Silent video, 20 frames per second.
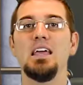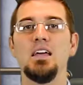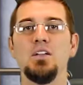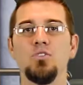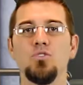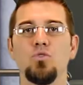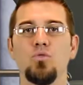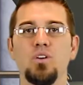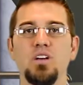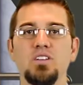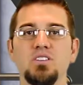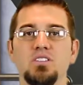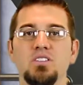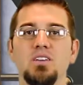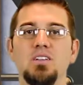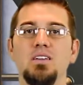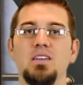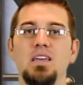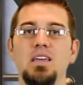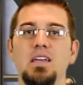increase
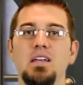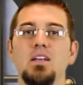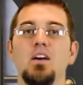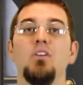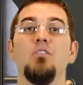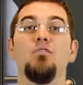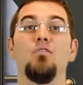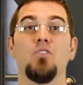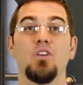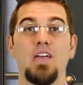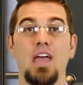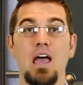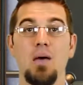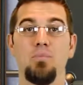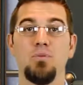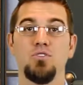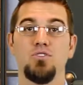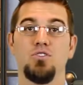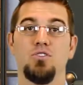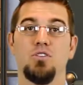the need for
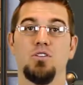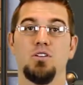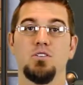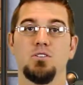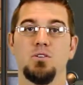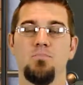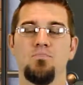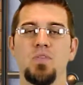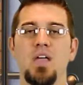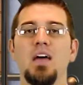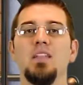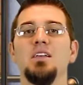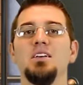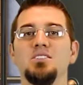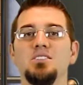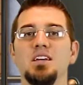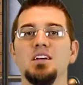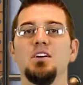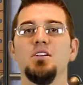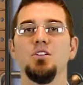GAP insurance. And
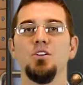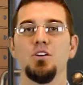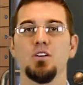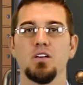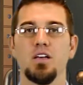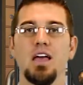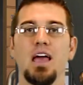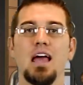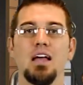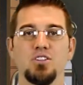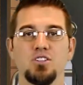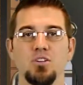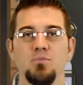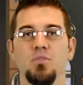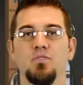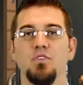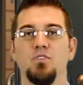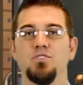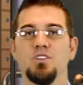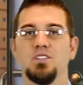let's take a look at
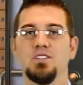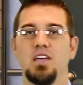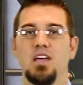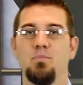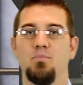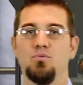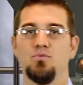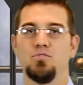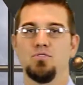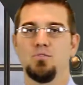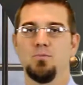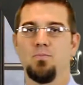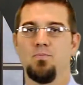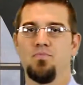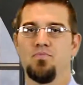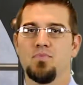some of those examples.